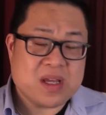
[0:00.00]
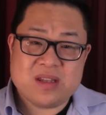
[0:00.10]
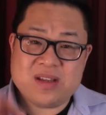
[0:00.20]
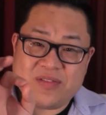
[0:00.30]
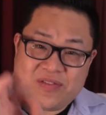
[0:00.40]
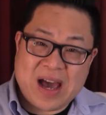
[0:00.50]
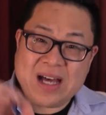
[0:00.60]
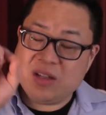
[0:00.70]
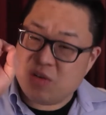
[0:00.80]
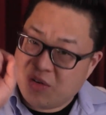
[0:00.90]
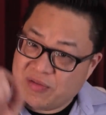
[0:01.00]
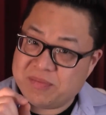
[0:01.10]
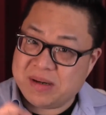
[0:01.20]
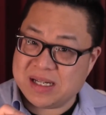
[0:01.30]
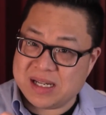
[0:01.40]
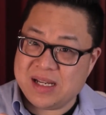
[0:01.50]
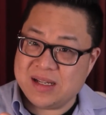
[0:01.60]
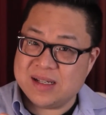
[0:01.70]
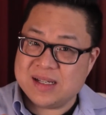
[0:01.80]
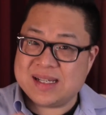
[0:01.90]
The value of money
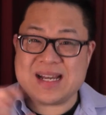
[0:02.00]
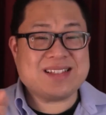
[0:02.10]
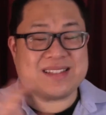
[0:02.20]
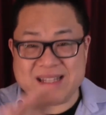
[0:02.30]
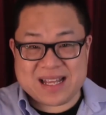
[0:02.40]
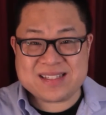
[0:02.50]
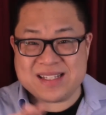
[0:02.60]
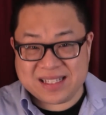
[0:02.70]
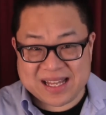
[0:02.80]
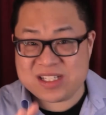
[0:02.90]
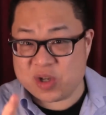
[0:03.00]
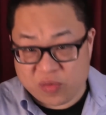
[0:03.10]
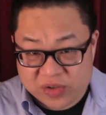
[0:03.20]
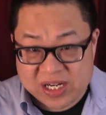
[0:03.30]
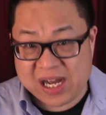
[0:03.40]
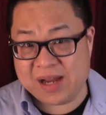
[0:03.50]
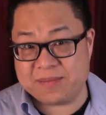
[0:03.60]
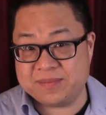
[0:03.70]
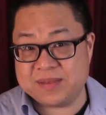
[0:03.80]
gets less and less over time.